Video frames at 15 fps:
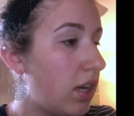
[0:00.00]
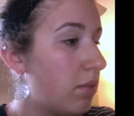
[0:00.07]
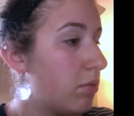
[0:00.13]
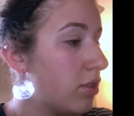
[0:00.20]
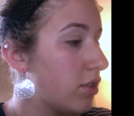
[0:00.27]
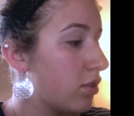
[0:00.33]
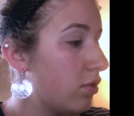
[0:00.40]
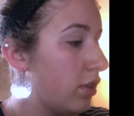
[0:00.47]
I'm
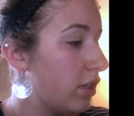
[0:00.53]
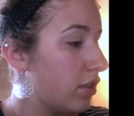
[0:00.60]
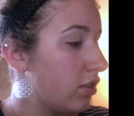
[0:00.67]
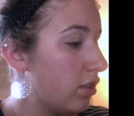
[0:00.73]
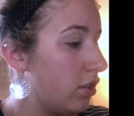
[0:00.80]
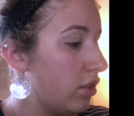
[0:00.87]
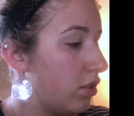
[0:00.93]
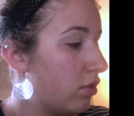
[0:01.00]
just going
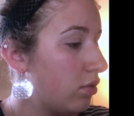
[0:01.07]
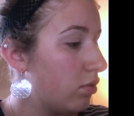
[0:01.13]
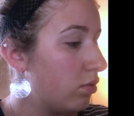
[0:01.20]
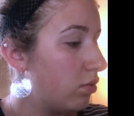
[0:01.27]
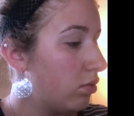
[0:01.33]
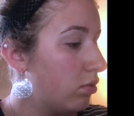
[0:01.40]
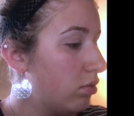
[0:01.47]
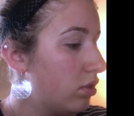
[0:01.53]
to
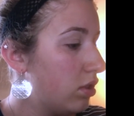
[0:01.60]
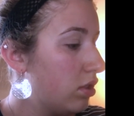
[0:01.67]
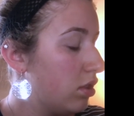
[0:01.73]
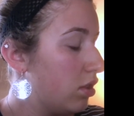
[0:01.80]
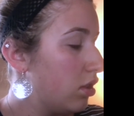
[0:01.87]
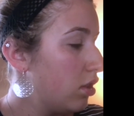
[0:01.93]
use